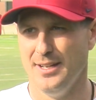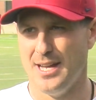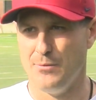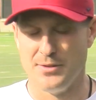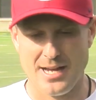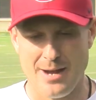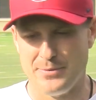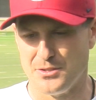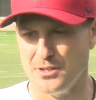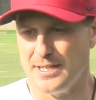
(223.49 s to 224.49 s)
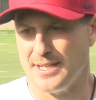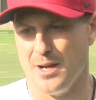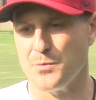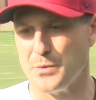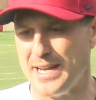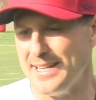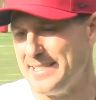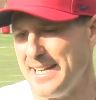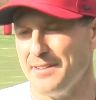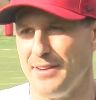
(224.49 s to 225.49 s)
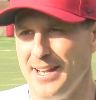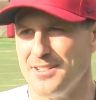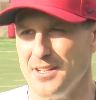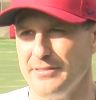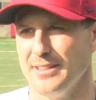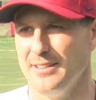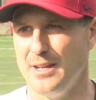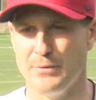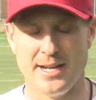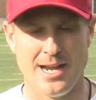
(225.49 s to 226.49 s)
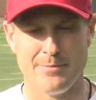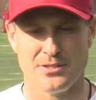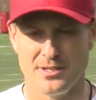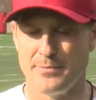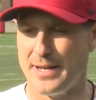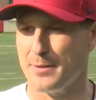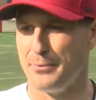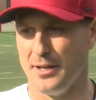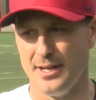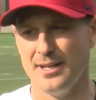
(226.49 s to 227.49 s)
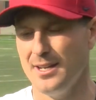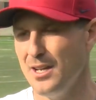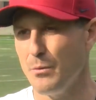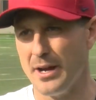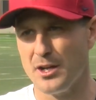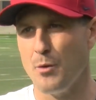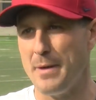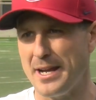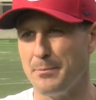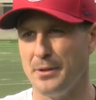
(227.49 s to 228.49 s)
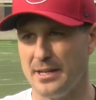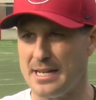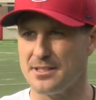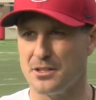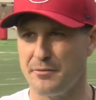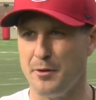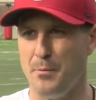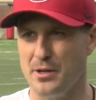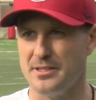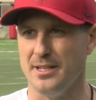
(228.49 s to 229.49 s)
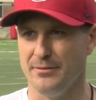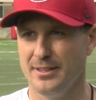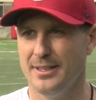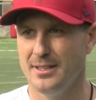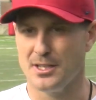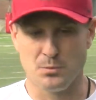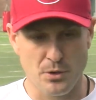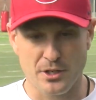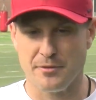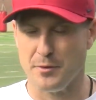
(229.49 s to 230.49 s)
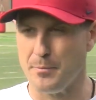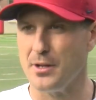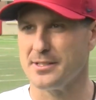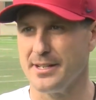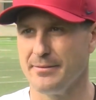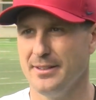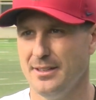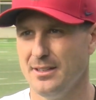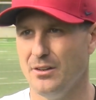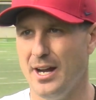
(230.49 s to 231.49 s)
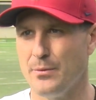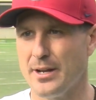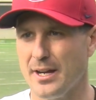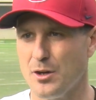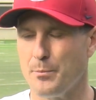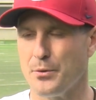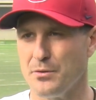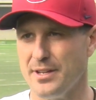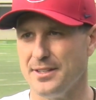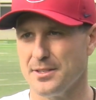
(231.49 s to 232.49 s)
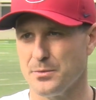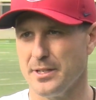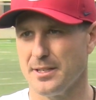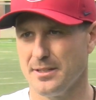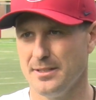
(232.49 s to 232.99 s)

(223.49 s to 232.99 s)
And when the opportunity comes, we got to take advantage of it. And we get an opportunity to make a play, we got to go make a play against a good football team, because we're a good football team, right? And we got to go prove that this week.